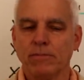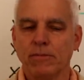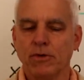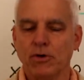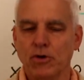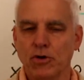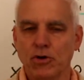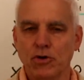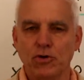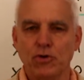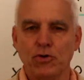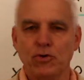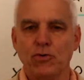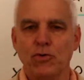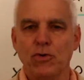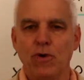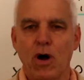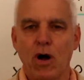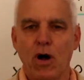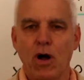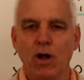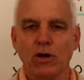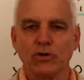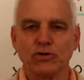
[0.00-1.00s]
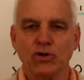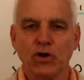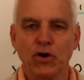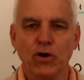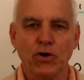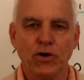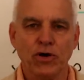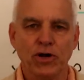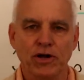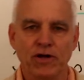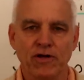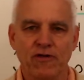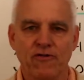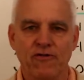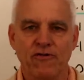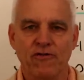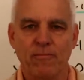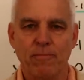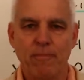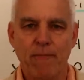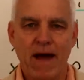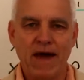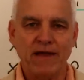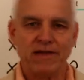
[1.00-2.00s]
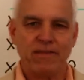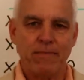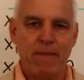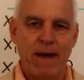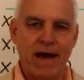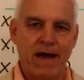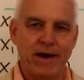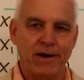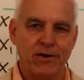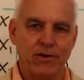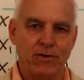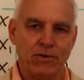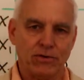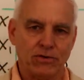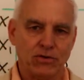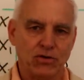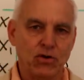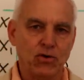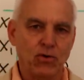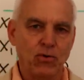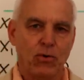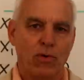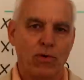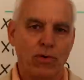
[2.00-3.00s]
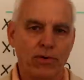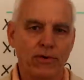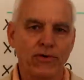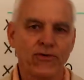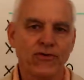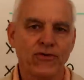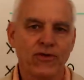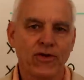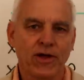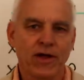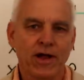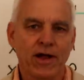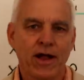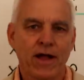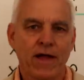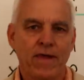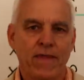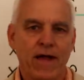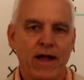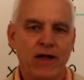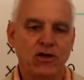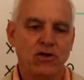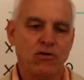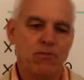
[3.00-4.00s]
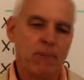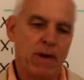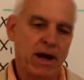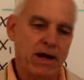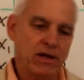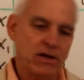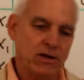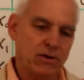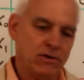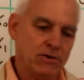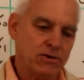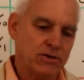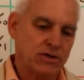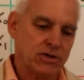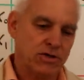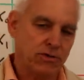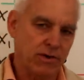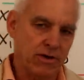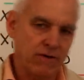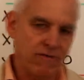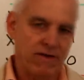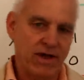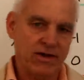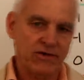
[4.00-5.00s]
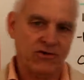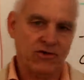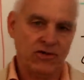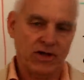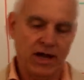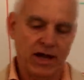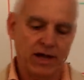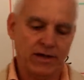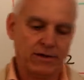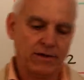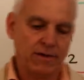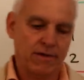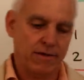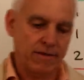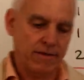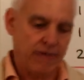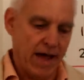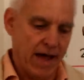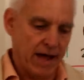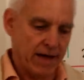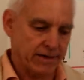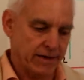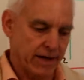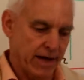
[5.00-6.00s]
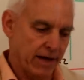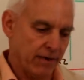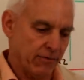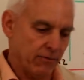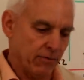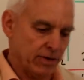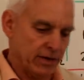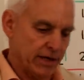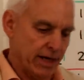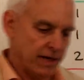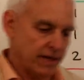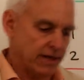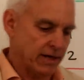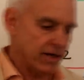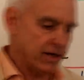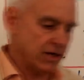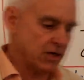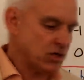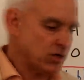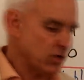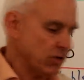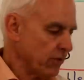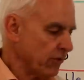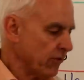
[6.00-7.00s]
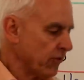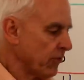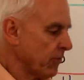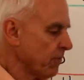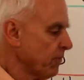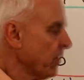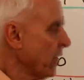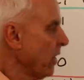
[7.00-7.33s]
new alternative mathematical tools that you might use to investigate that and related issues.